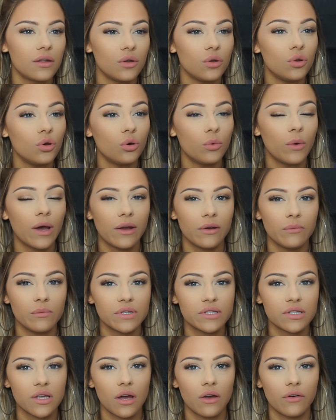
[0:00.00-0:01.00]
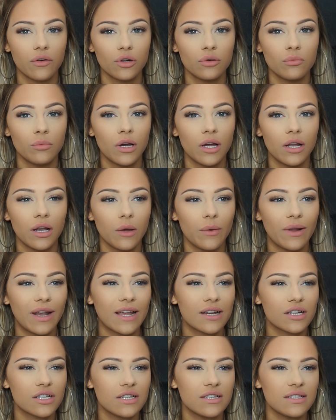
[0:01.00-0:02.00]
not wearing mascara on my lower
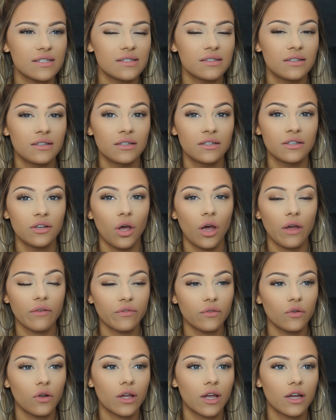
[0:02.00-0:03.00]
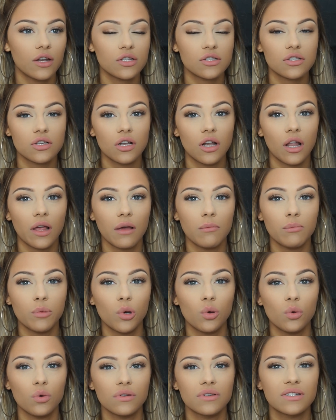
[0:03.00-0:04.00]
lashes. I feel like I just look like a
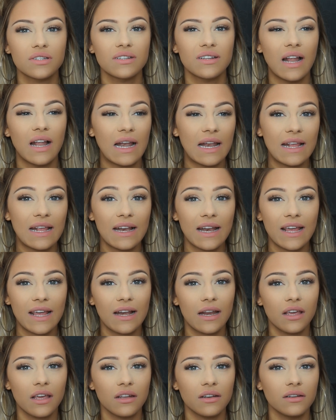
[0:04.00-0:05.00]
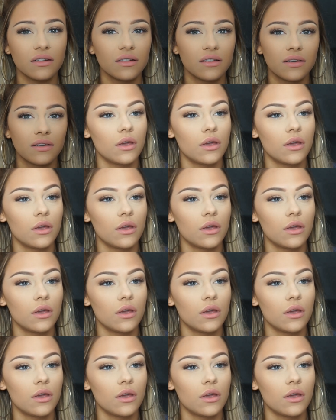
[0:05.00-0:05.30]
bald little alien.